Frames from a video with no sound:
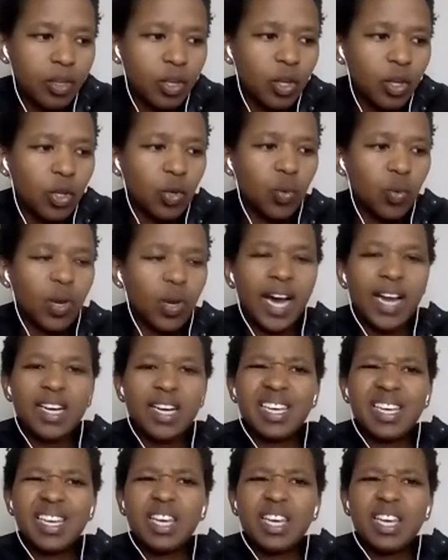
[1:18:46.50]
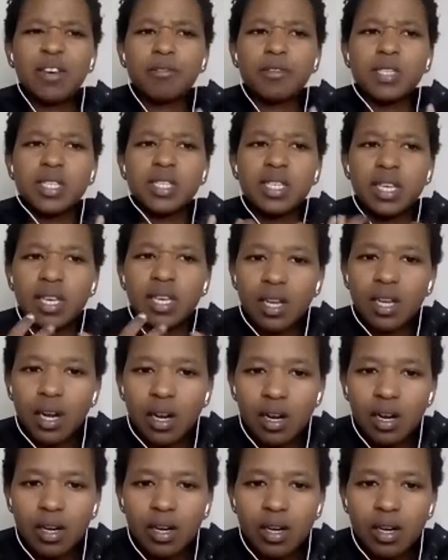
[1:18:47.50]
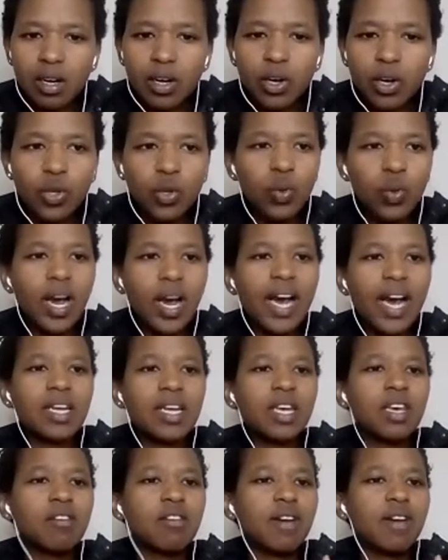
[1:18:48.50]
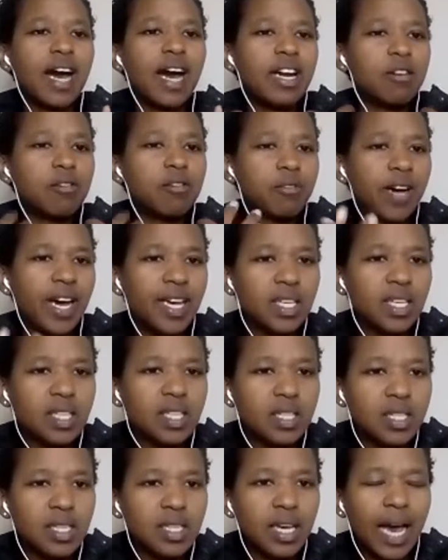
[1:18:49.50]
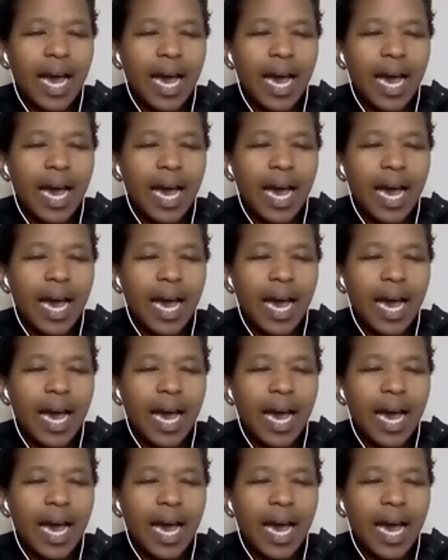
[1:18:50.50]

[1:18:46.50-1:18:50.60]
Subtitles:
you can give skill, you can give advice.